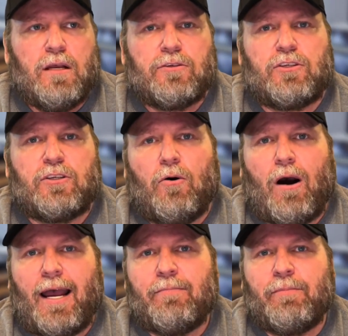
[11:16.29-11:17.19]
So
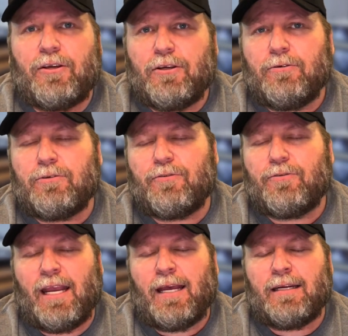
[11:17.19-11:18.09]
I am a huge
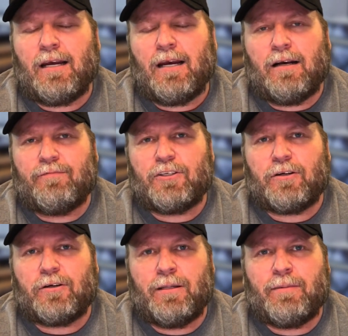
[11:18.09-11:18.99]
fan of
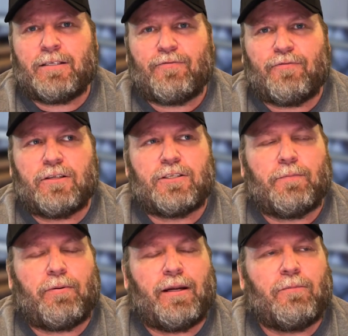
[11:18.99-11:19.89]
term limits for the
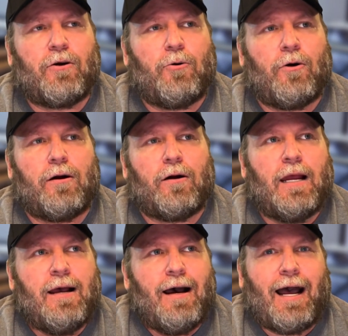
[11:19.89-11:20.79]
Supreme Court.
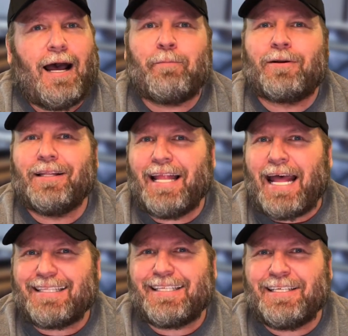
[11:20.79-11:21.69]
I'm
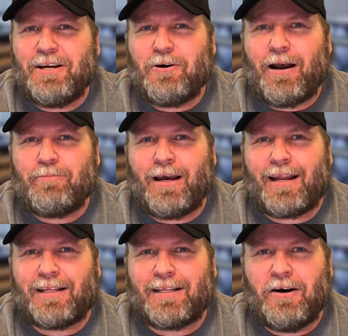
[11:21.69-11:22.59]
glad to know I'm
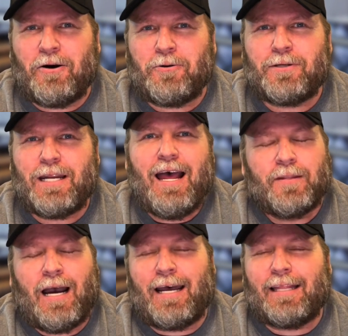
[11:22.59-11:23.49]
not alone.
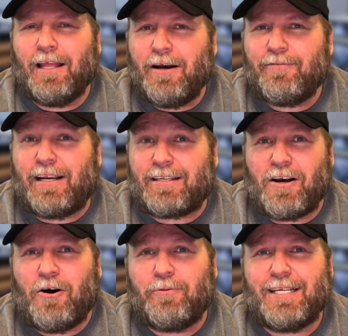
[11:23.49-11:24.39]
I'd love, as
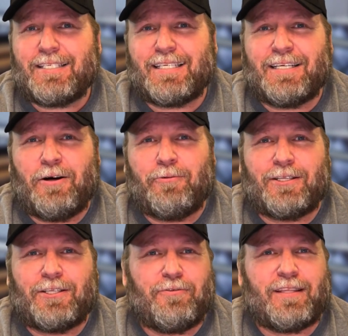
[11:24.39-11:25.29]
always, to know
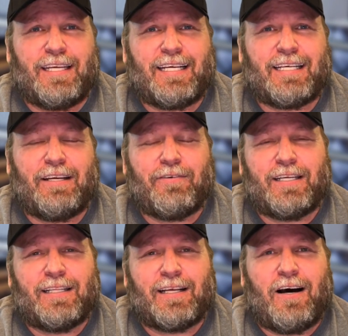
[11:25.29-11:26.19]
what you think. Leave
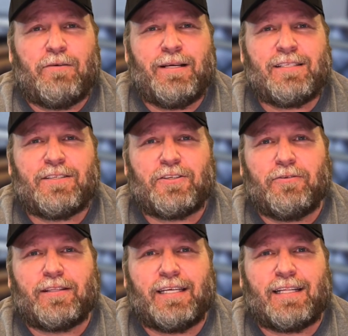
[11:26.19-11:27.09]
it in the comments. Do
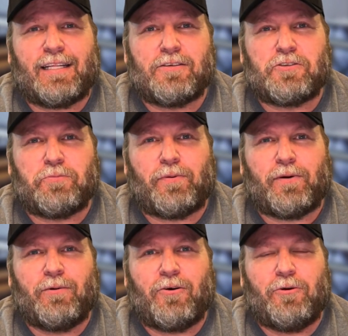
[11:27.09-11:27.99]
you think that the
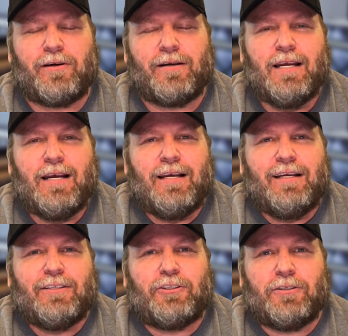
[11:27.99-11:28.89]
Supreme Court
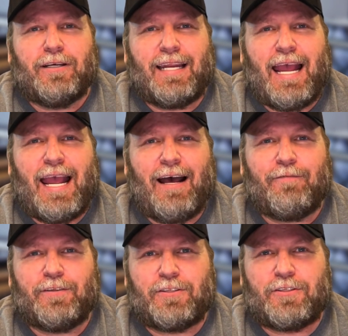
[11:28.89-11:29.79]
should
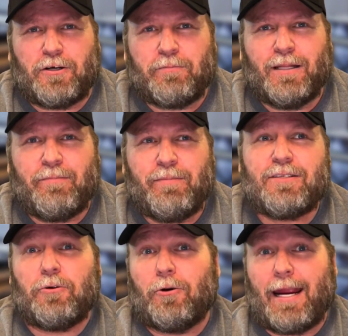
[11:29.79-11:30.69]
have term
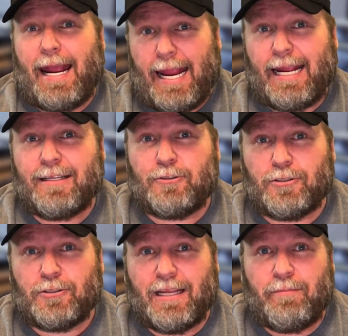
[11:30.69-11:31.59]
limits or
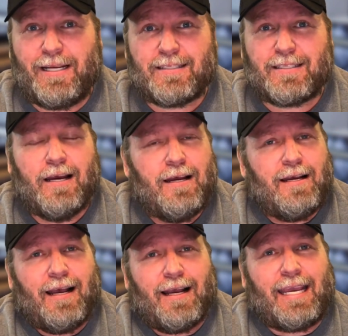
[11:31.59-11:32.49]
age limits?
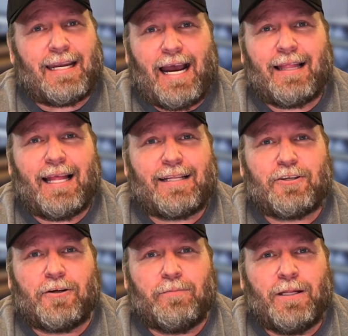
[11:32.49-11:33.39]
Again, I like
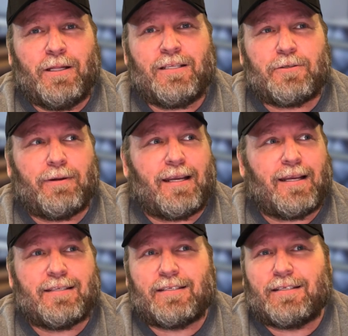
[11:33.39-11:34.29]
term limits
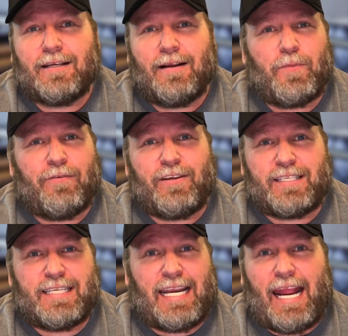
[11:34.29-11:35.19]
because if
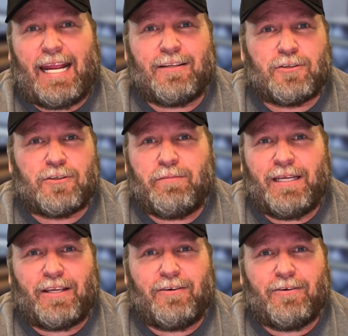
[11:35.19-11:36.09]
it's an age
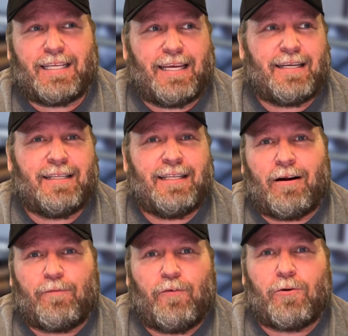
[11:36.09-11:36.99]
limit, you could get in
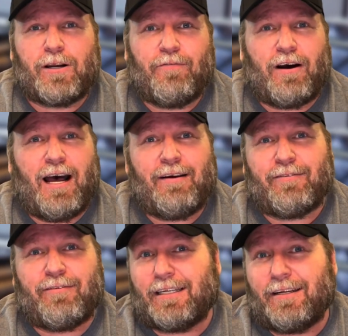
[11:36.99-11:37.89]
there at
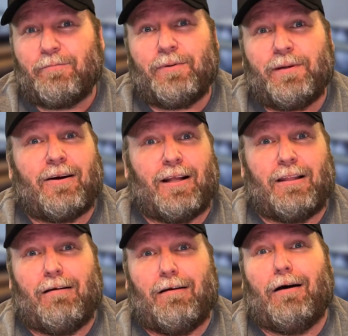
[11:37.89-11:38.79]
45 and you'd be there a
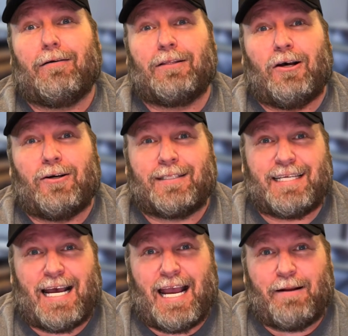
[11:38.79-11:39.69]
long, long
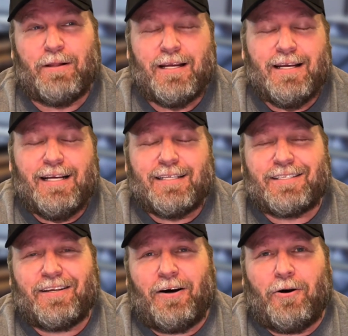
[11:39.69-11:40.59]
time.
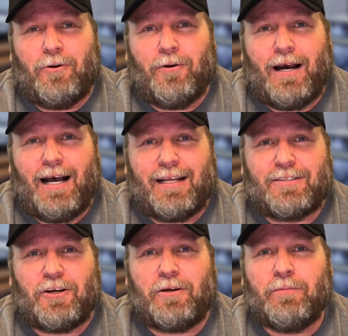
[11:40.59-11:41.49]
So
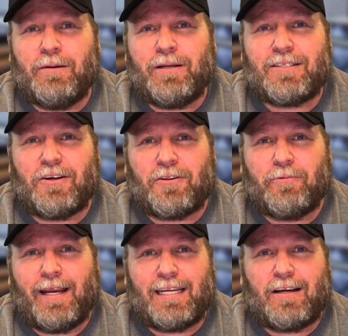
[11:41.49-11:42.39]
term limits are
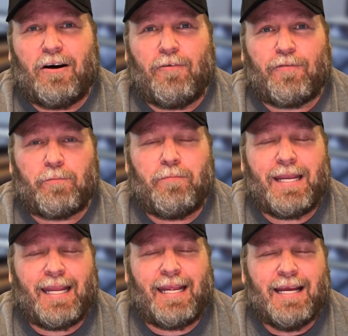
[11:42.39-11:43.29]
the way to go for
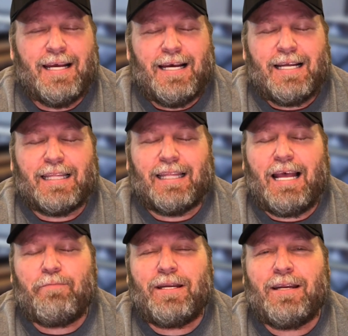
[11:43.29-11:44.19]
me.
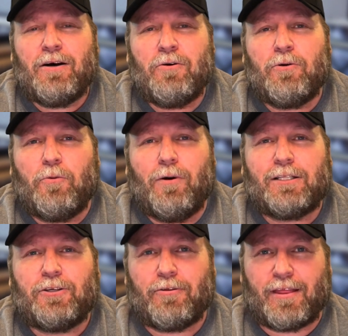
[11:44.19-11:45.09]
Let me know
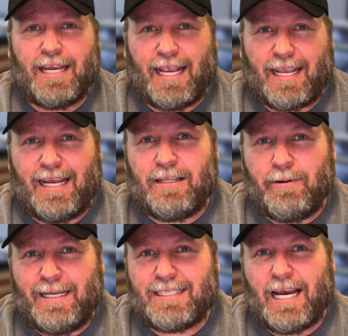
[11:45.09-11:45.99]
what you think.
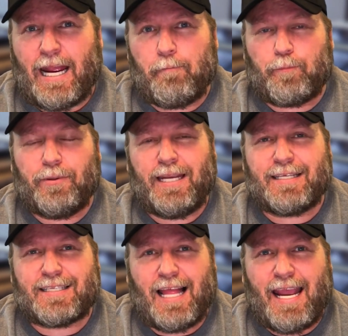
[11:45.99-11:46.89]
In the meantime,
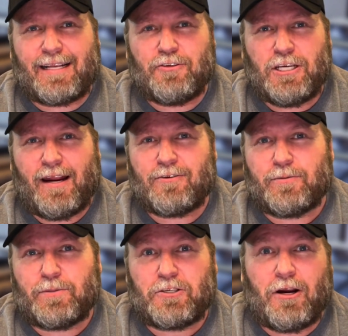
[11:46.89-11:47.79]
please like, share,
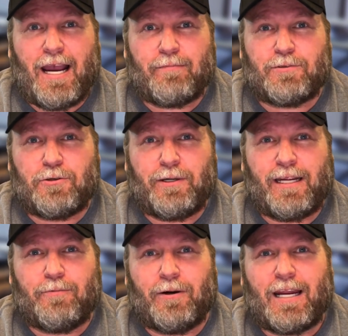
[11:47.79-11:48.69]
subscribe,
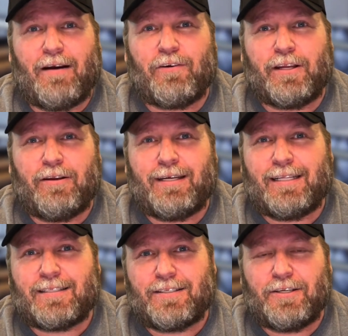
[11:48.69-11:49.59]
tweet, whatever you
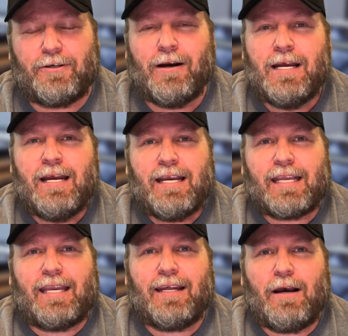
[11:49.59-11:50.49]
need to do.
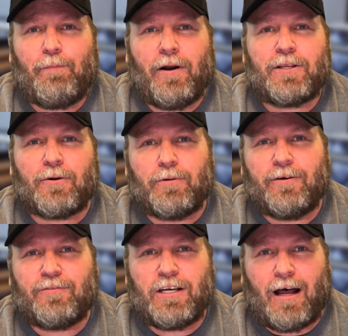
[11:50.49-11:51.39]
Get up on your
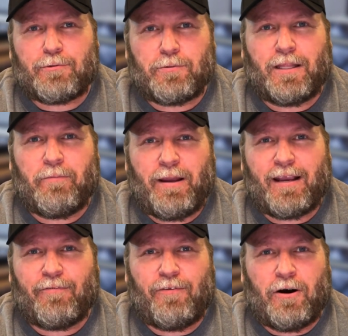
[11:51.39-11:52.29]
rooftops with a
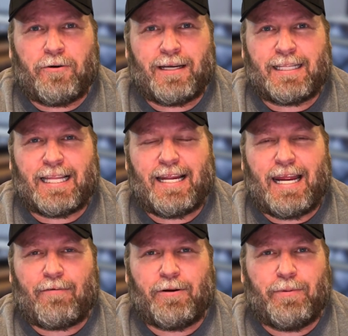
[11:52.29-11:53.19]
megaphone and
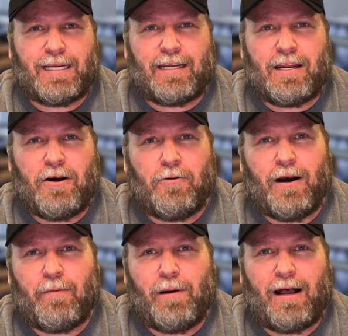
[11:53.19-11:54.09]
let everybody
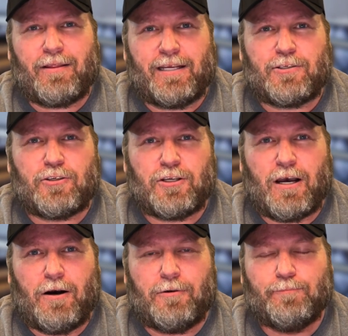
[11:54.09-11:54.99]
know about this
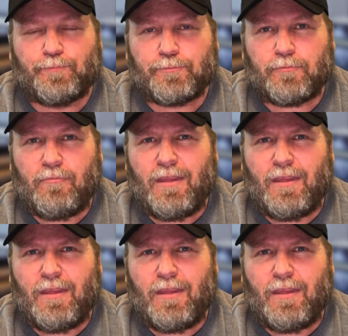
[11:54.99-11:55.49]
show.